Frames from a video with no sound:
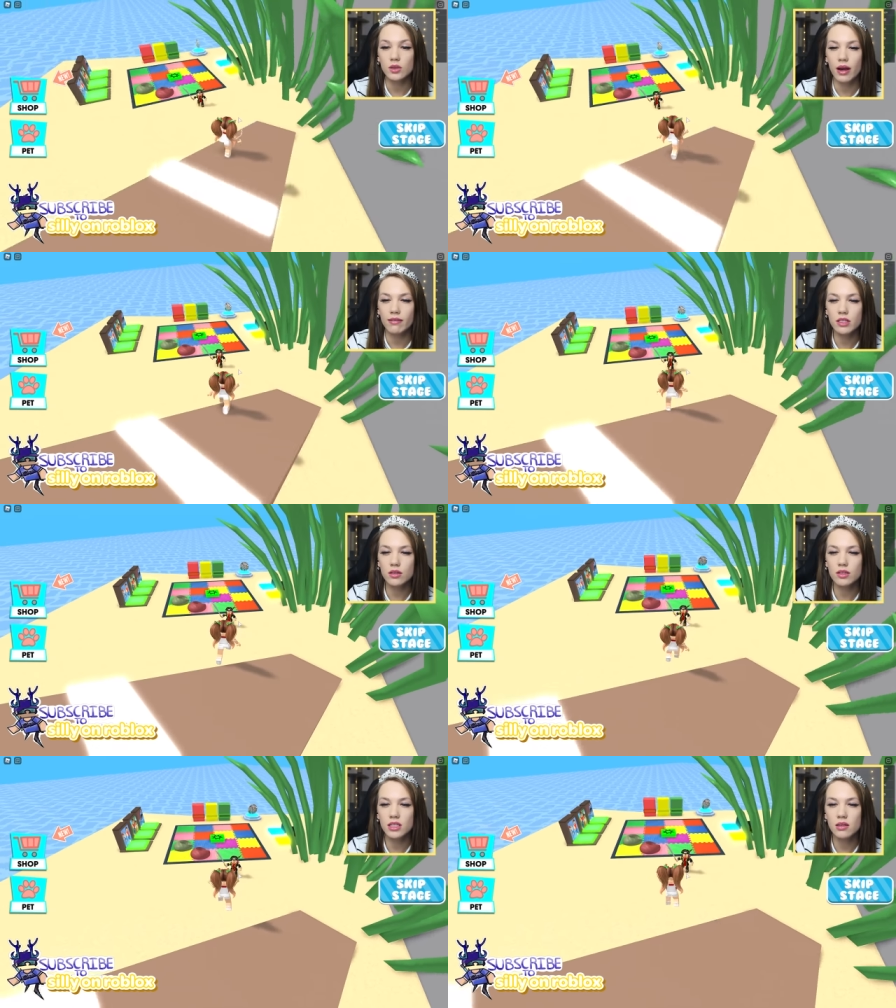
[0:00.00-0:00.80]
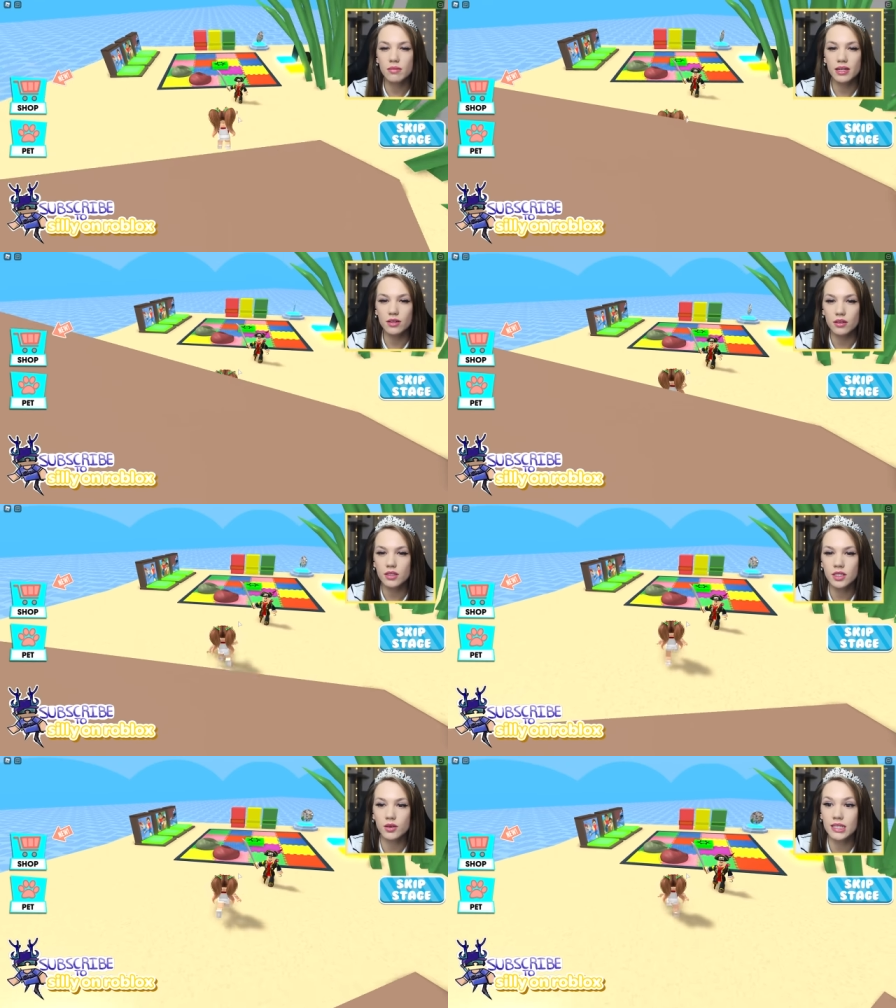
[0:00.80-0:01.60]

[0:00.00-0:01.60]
So I have to go to the middle so